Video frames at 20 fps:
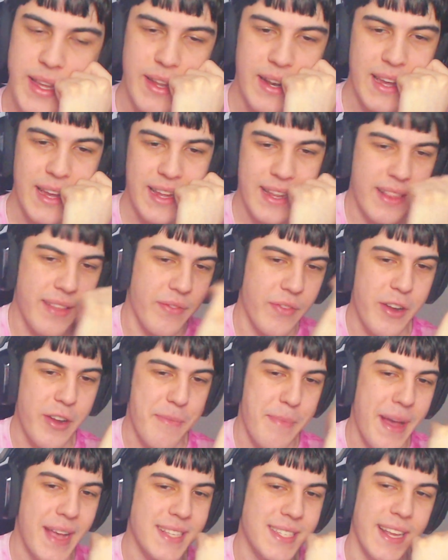Like, it's a very
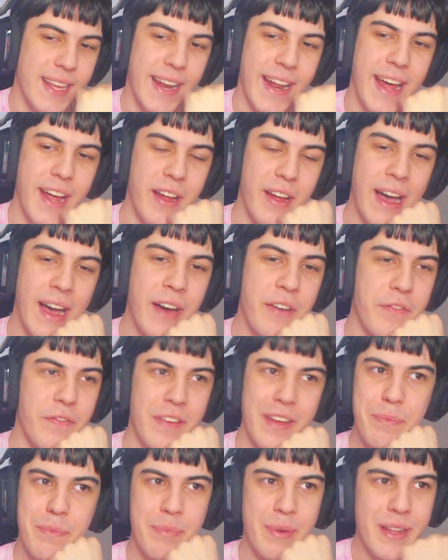masculine
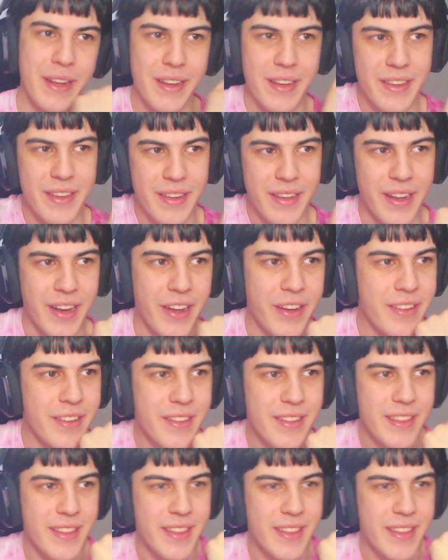outfit, but, you know,